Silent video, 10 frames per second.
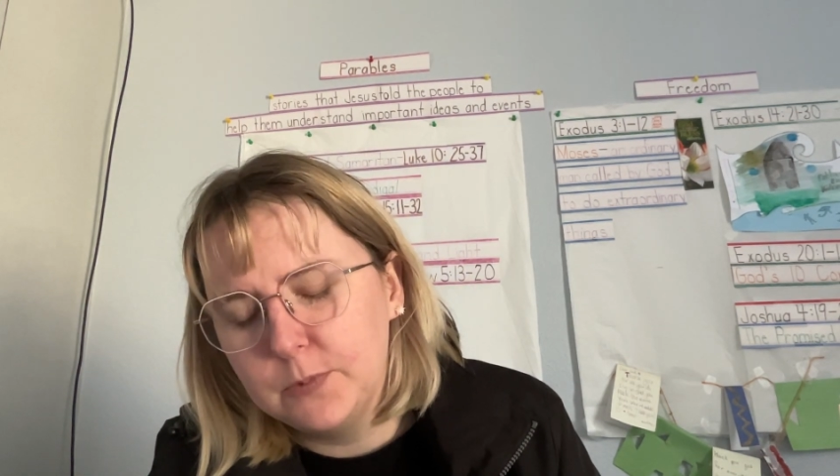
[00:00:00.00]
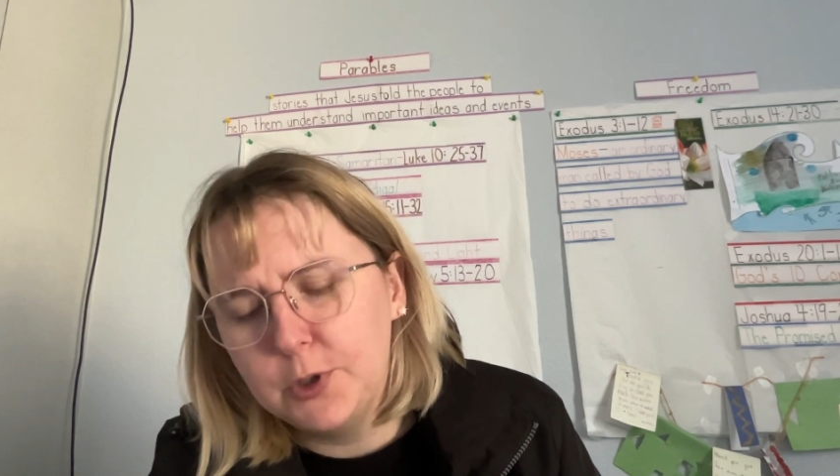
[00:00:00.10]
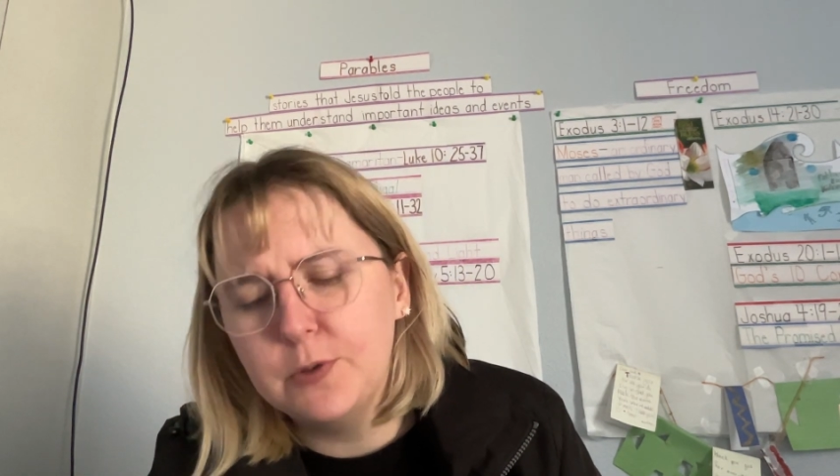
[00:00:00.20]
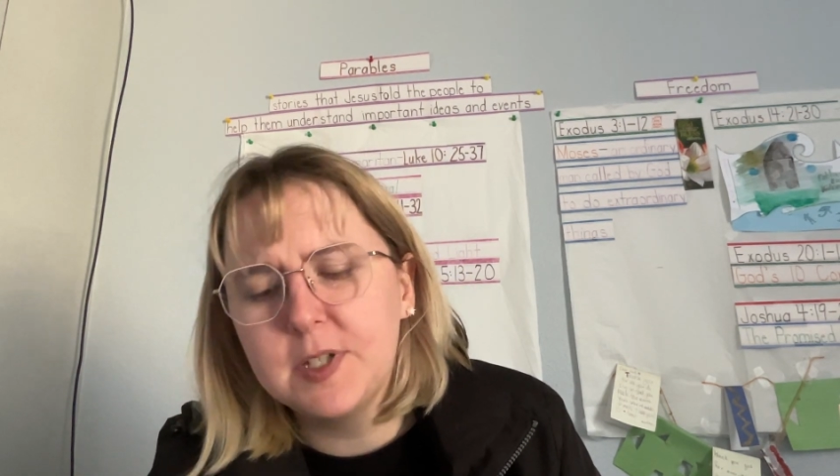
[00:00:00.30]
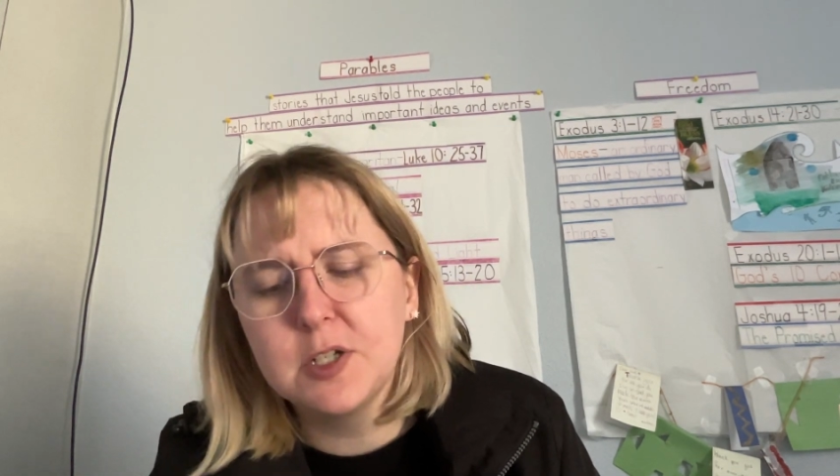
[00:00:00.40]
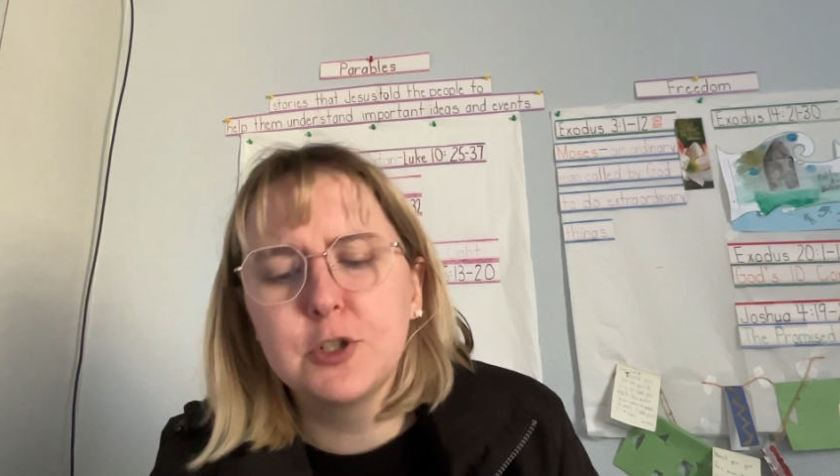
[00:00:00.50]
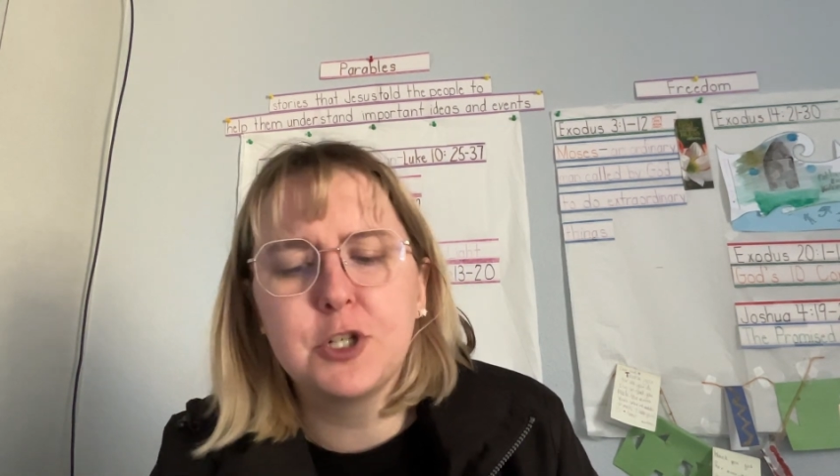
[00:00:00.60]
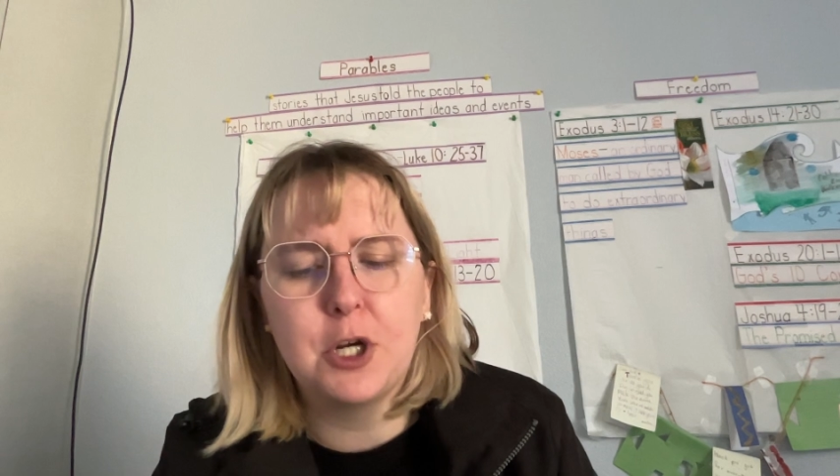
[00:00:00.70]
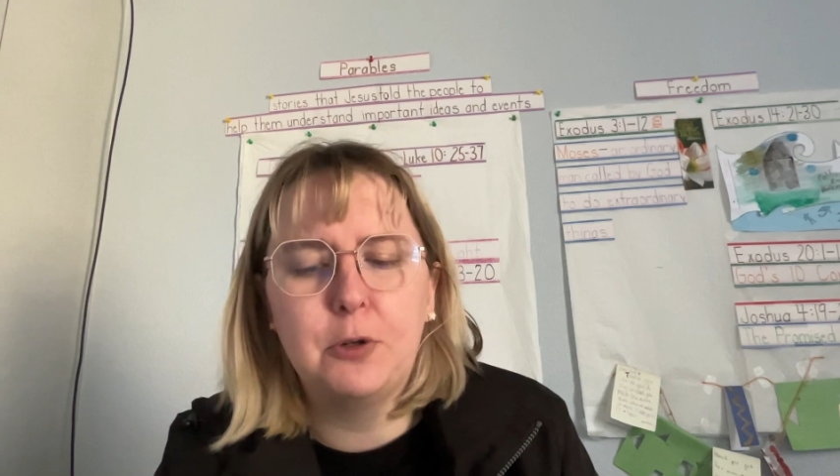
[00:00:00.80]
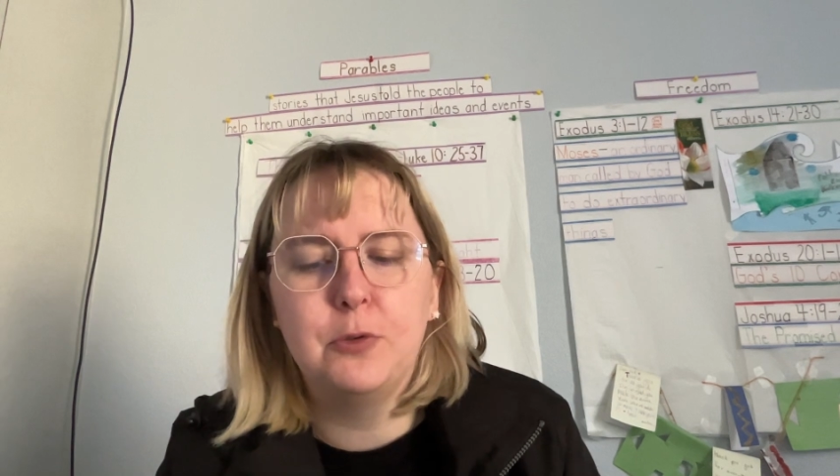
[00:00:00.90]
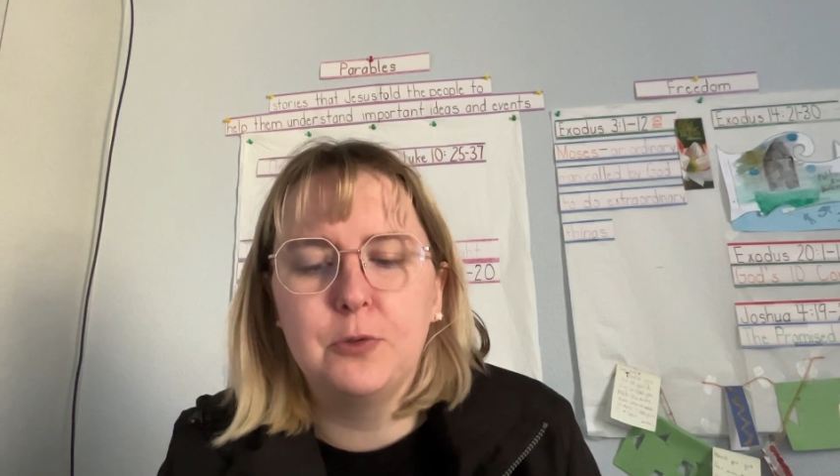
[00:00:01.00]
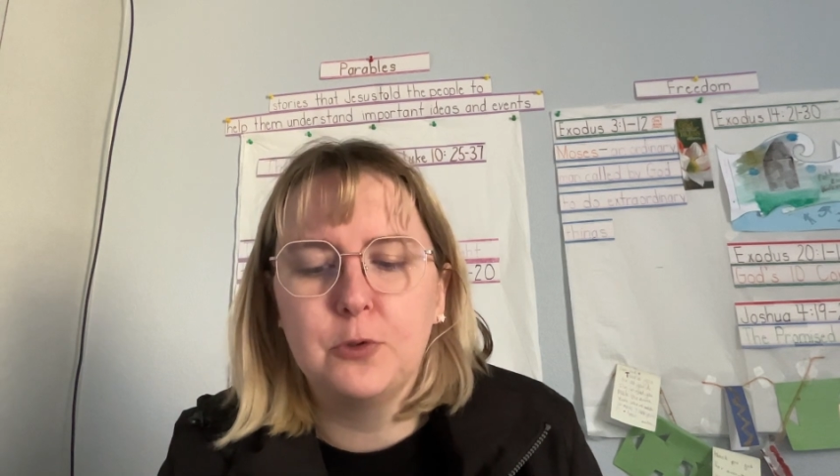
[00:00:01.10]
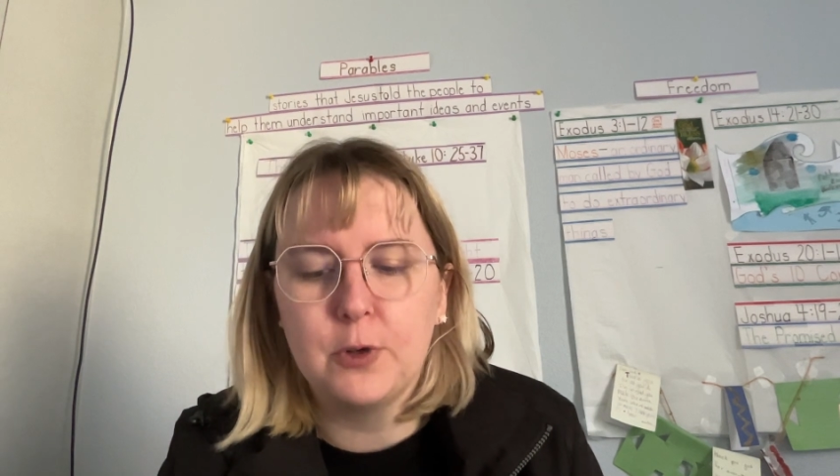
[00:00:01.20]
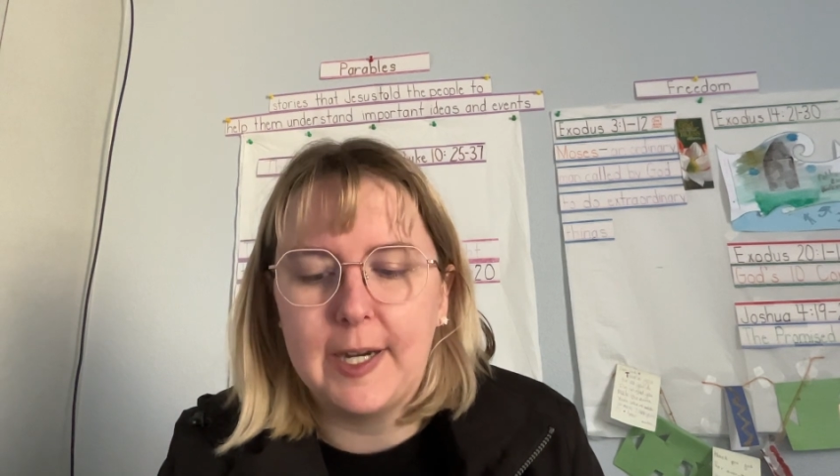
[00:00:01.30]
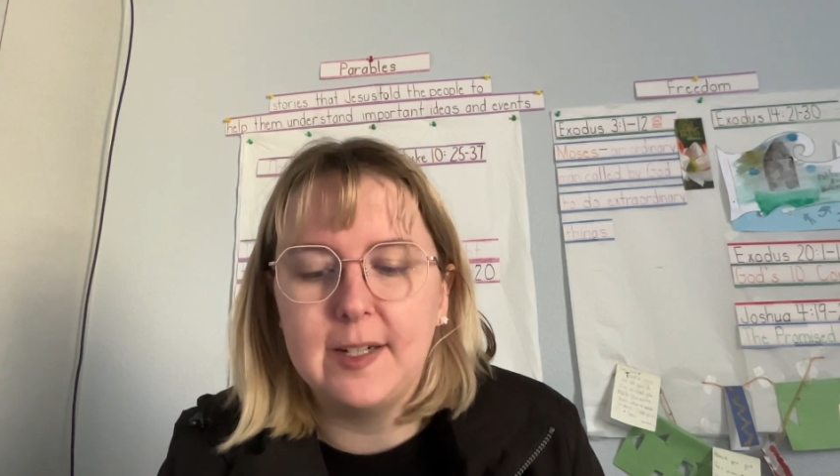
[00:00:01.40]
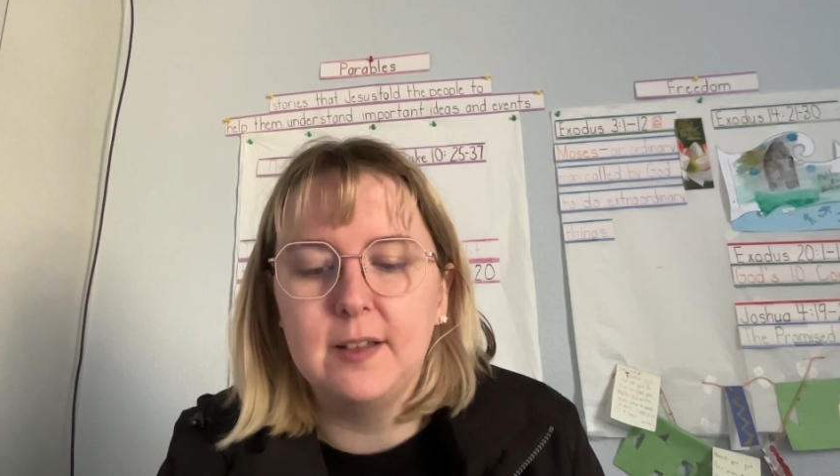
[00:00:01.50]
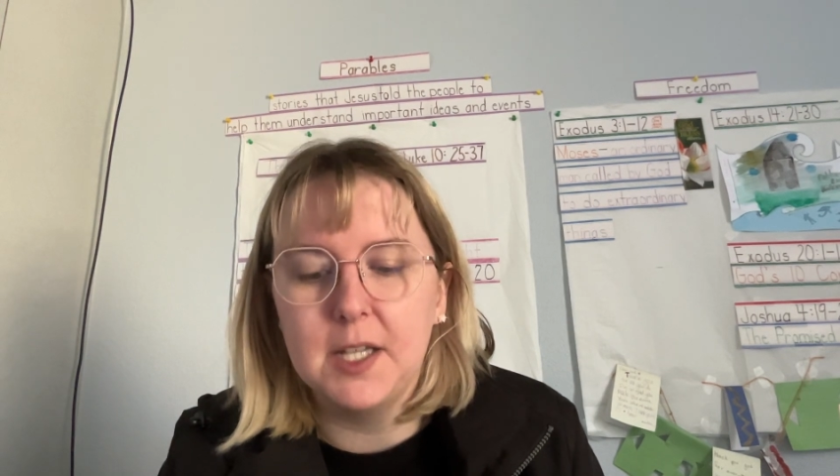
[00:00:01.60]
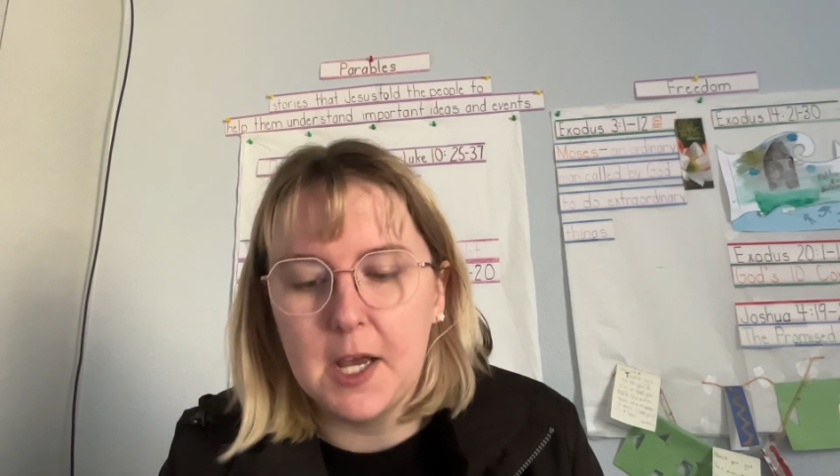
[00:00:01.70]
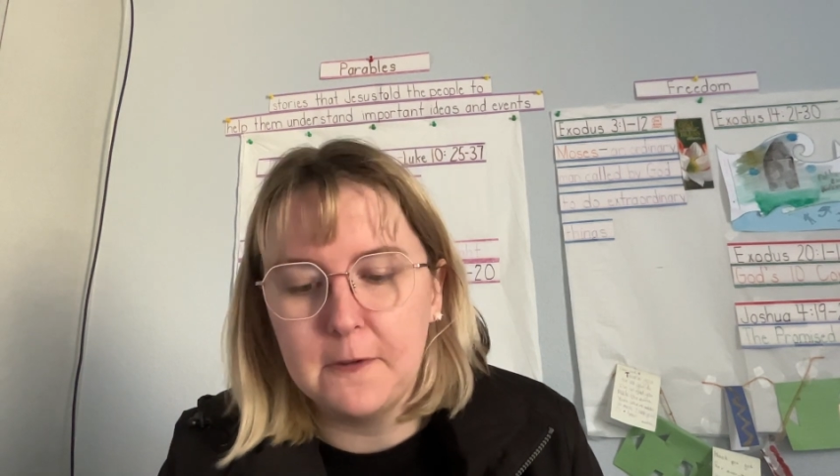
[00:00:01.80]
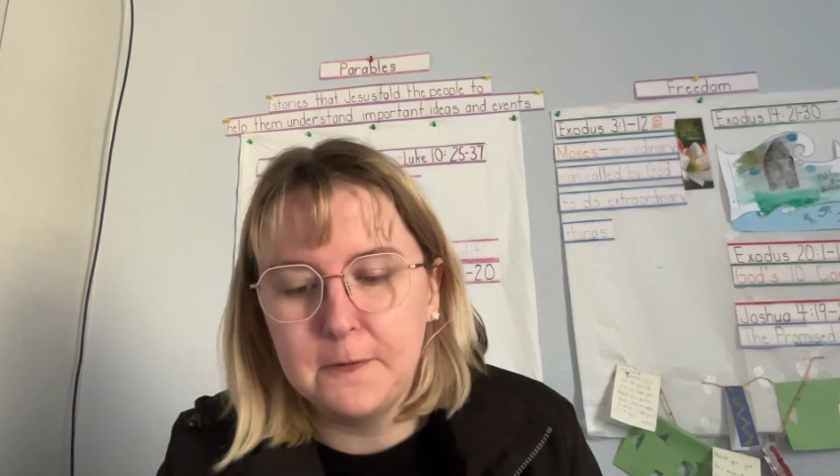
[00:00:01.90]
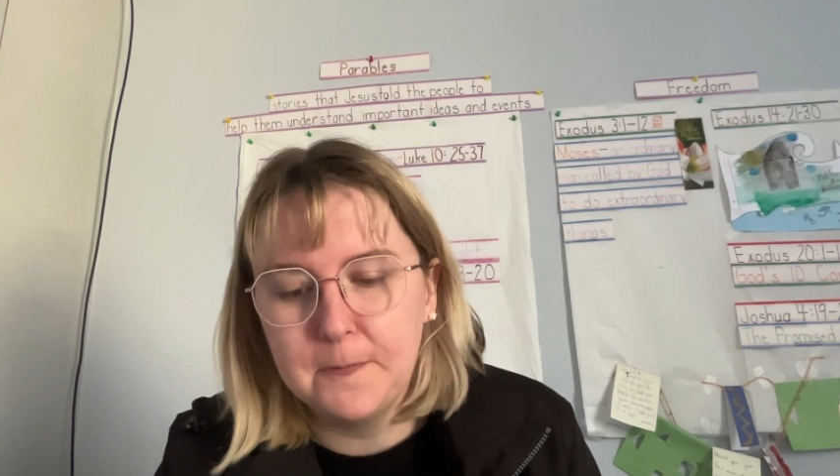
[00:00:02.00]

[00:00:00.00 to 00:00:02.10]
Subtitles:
you still showed great love.